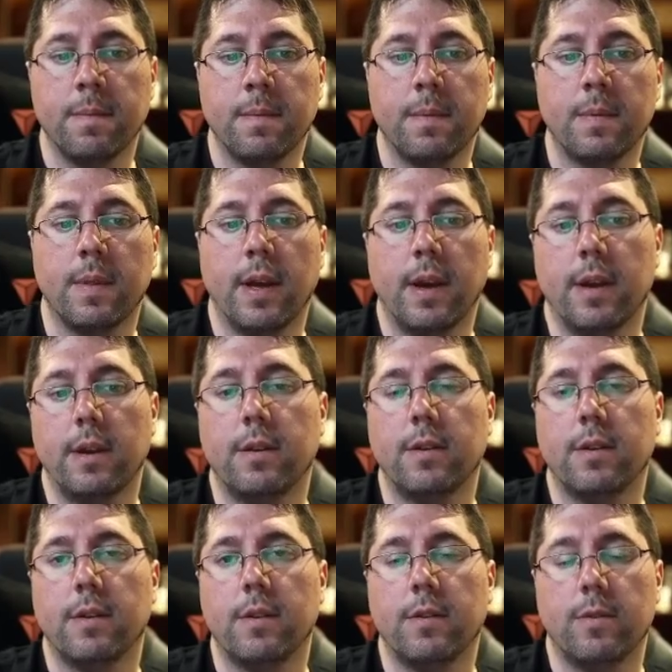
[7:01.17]
knight
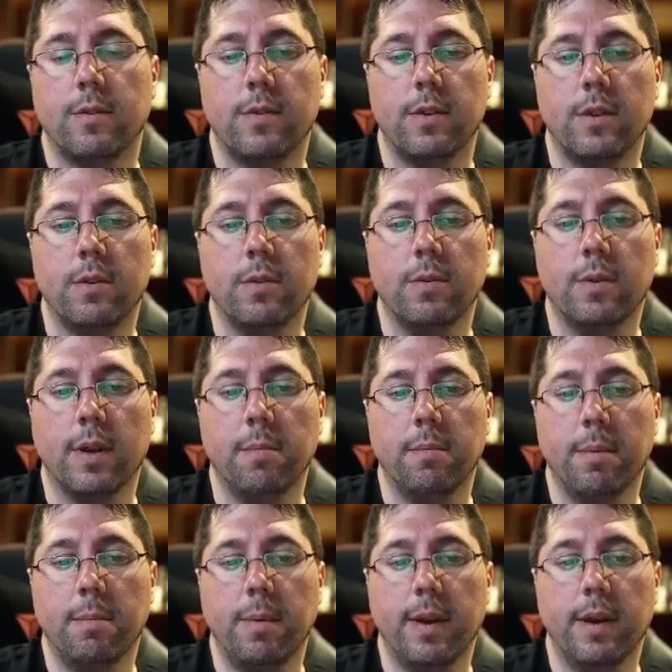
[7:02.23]
to c2 can be
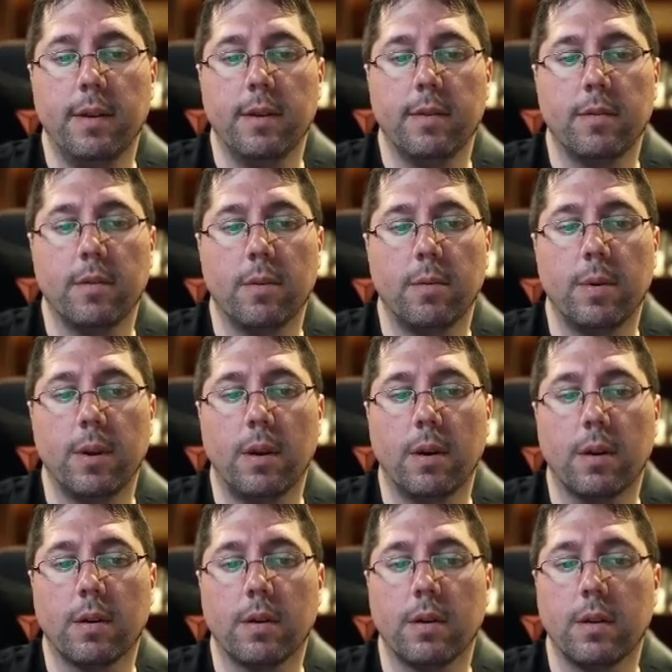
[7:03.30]
played, so we
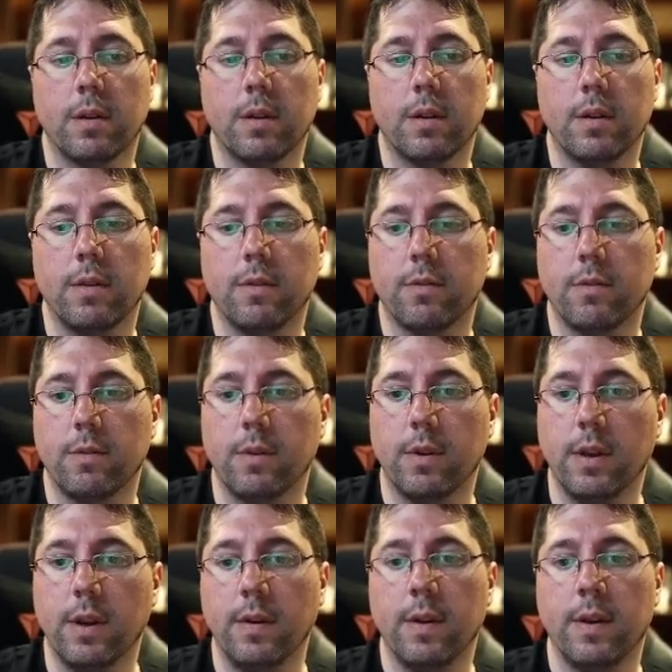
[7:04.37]
lock this rook
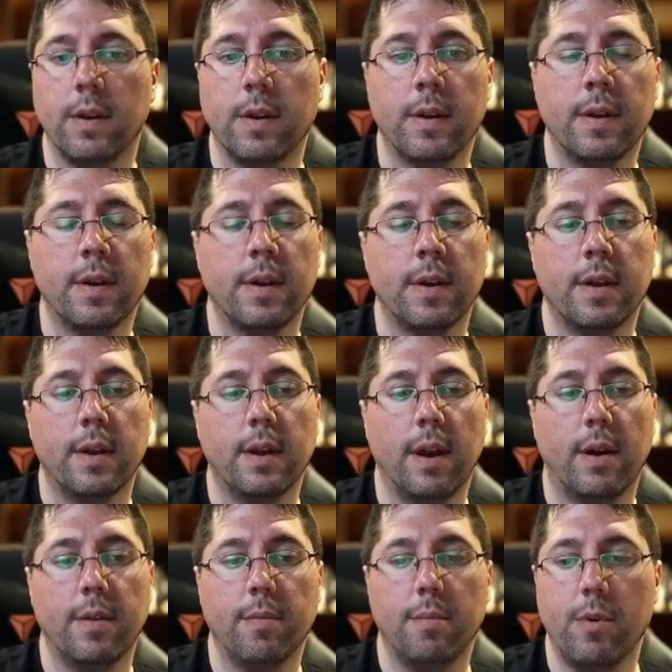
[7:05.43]
here. Now
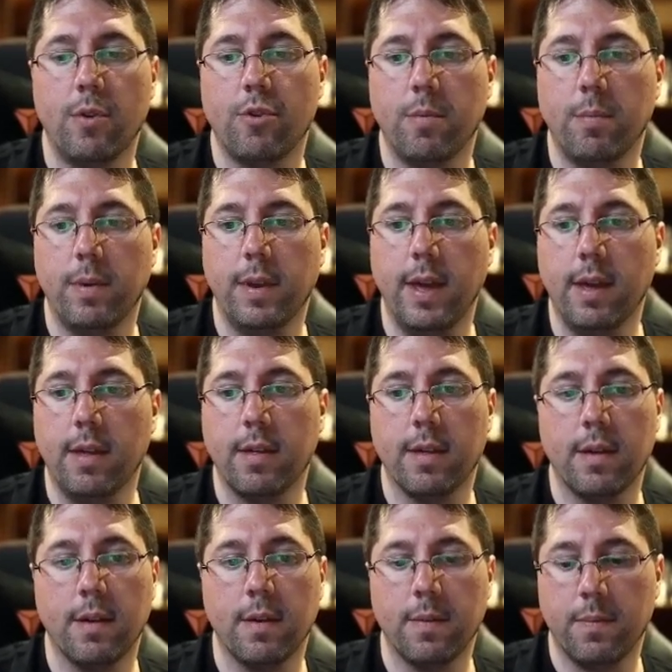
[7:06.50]
if bishop takes,
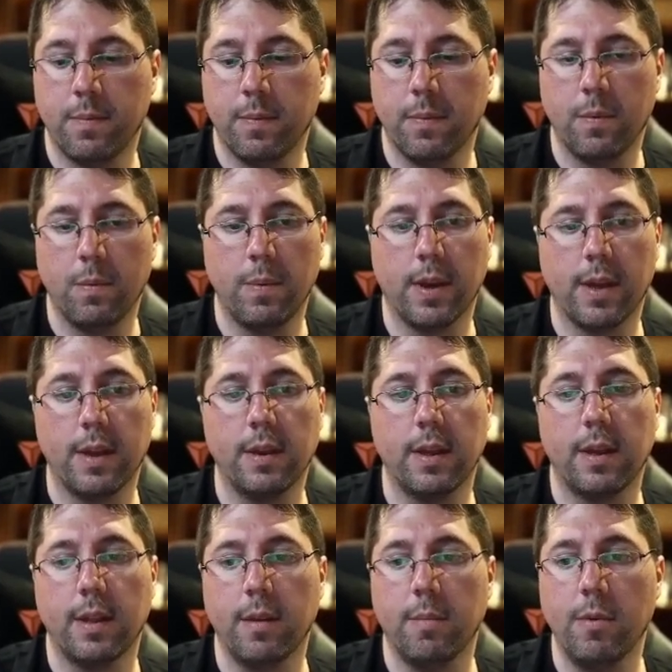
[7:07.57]
we can take
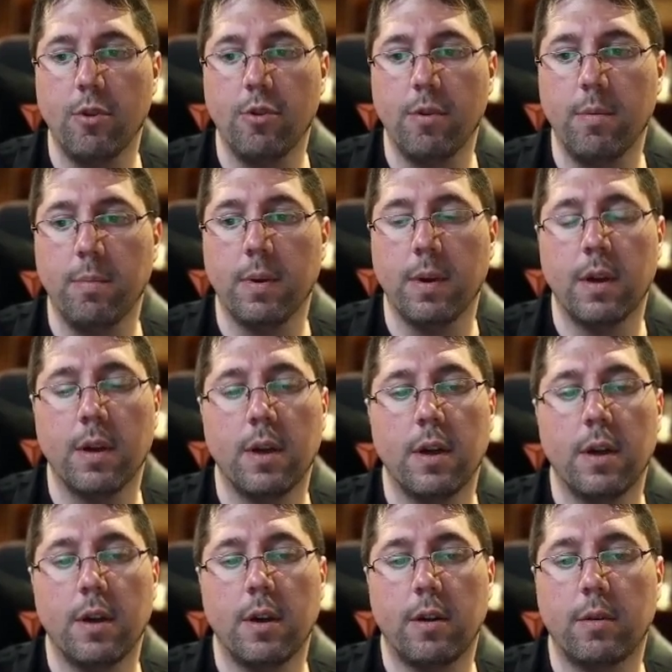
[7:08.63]
the bishop,
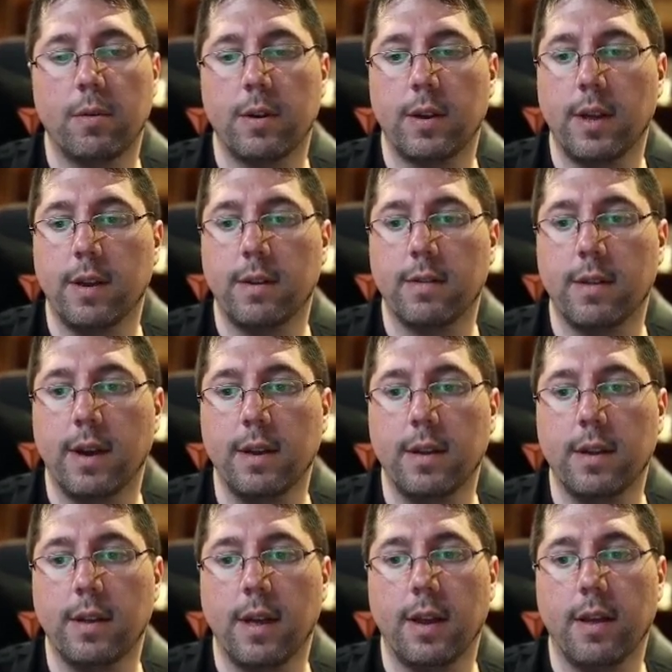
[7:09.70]
rook takes knight,
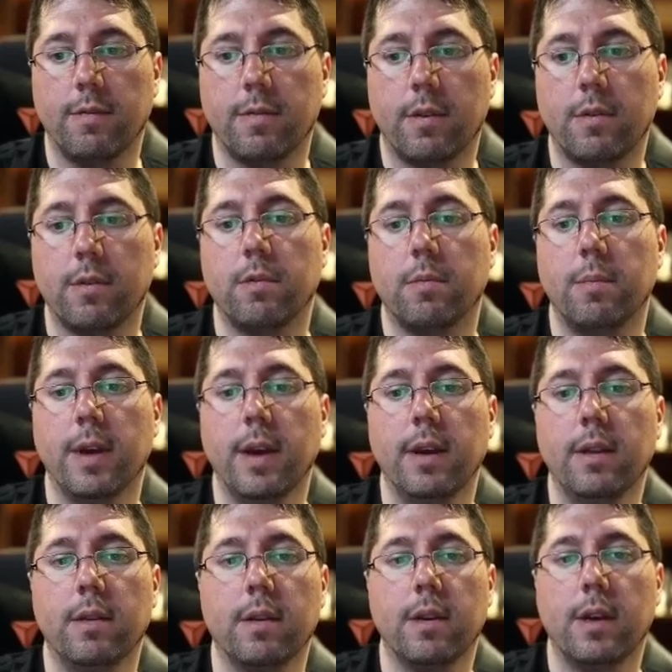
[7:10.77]
and after rook to
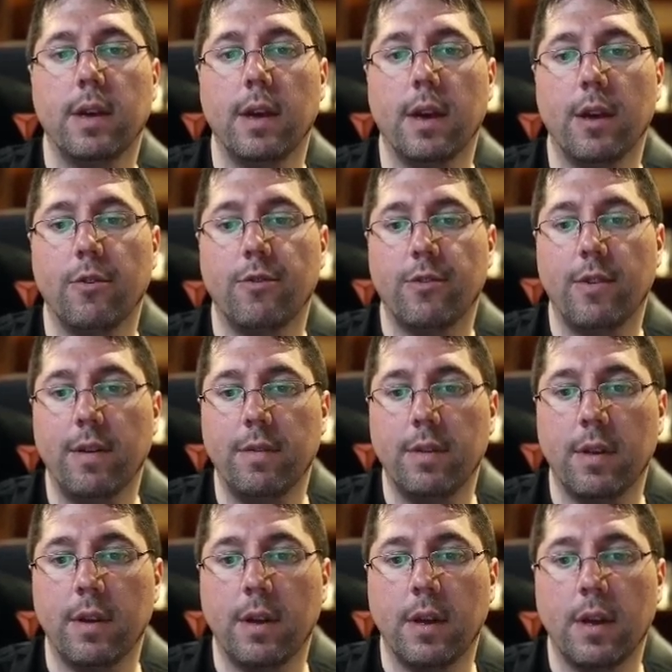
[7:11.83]
b8, king h7,
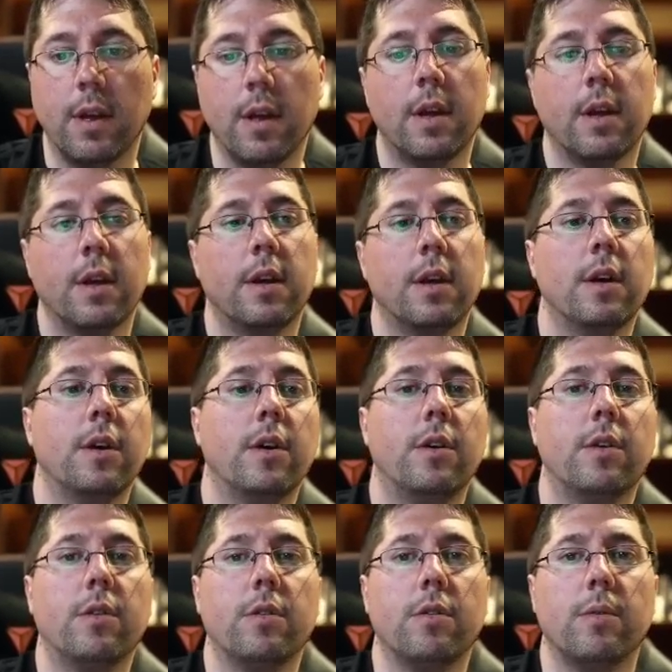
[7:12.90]

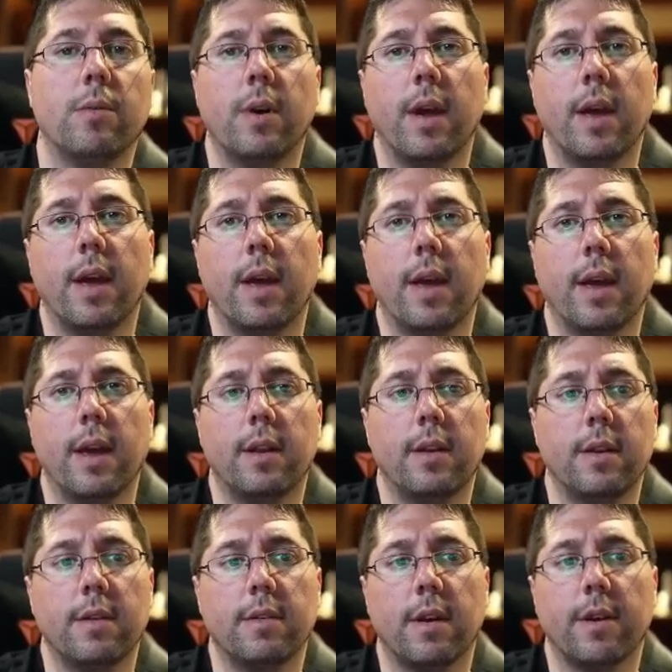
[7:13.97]
rook to a8
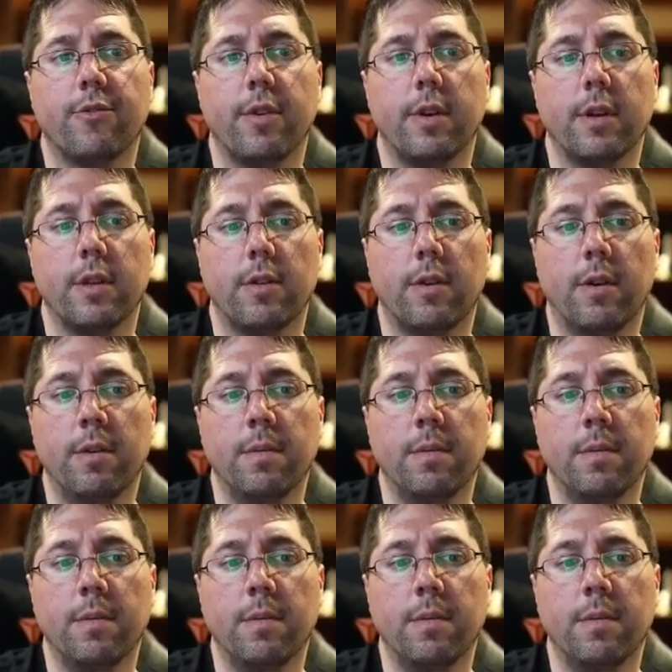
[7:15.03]
is actually a draw.